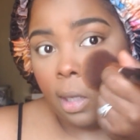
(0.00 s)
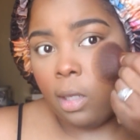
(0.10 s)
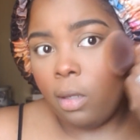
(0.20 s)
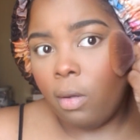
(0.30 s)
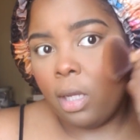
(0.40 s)

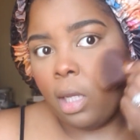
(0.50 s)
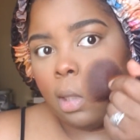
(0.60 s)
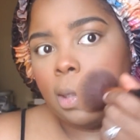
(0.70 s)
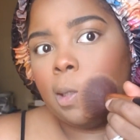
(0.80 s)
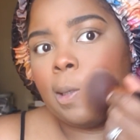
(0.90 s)
I know I
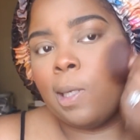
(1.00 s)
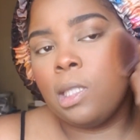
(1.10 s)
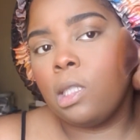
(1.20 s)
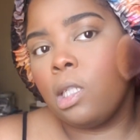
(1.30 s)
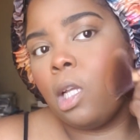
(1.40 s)
kind of look
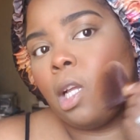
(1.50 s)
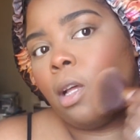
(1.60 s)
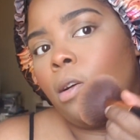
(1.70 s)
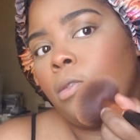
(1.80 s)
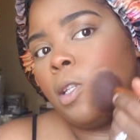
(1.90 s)
crazy, it was like I
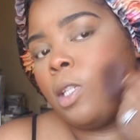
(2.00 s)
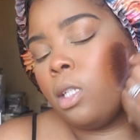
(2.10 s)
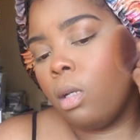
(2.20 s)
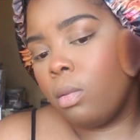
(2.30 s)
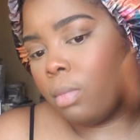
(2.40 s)

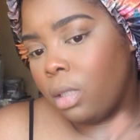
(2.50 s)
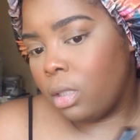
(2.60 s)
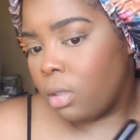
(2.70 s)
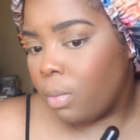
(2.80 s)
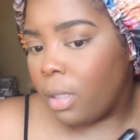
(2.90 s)
OD'd on the
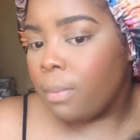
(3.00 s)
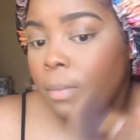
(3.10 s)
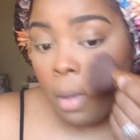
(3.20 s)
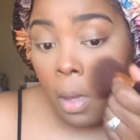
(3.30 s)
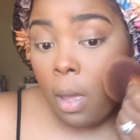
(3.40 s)
blush, but
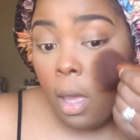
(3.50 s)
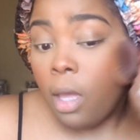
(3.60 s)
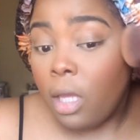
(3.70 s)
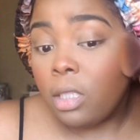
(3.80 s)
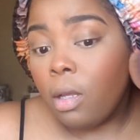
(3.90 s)

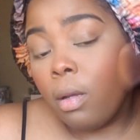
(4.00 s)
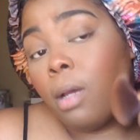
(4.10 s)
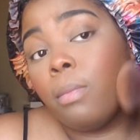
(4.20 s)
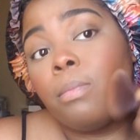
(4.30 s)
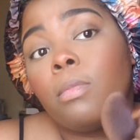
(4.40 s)
it's gonna
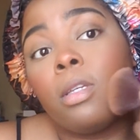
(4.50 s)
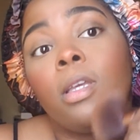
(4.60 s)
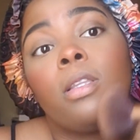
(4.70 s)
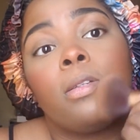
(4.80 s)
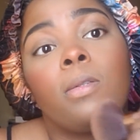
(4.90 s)
come
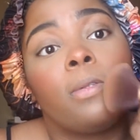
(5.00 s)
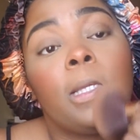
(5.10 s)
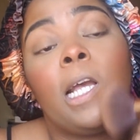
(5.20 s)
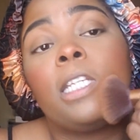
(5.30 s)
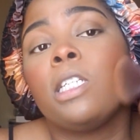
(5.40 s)
together.
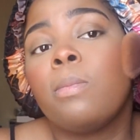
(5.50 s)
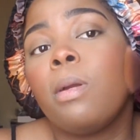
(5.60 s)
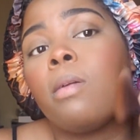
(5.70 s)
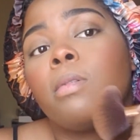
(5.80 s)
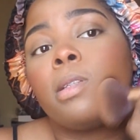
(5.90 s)
Y'all just
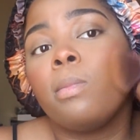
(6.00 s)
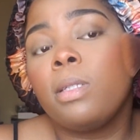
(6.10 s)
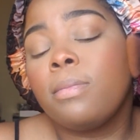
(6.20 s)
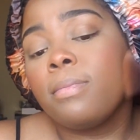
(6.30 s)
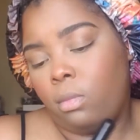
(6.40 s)
bear with me.